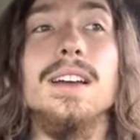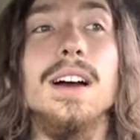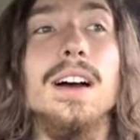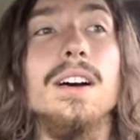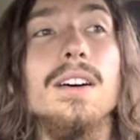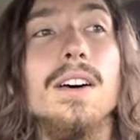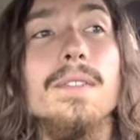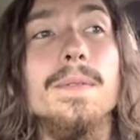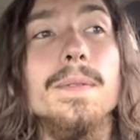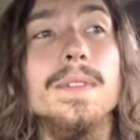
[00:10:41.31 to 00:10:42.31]

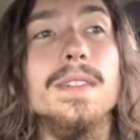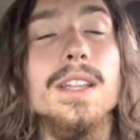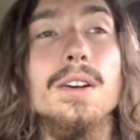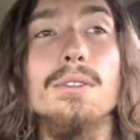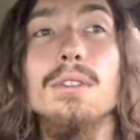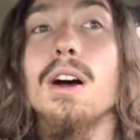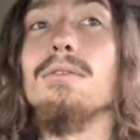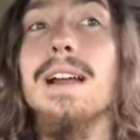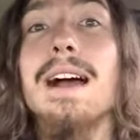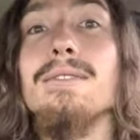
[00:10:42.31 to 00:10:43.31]

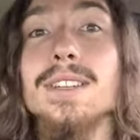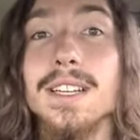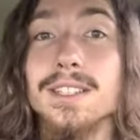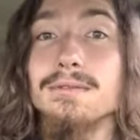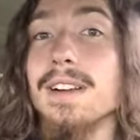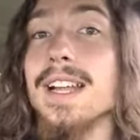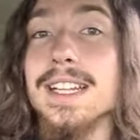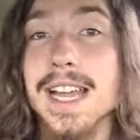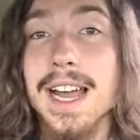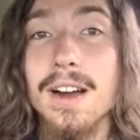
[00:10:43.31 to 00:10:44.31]
around us right
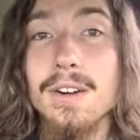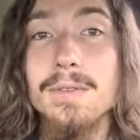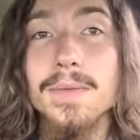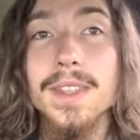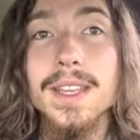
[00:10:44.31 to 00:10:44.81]
now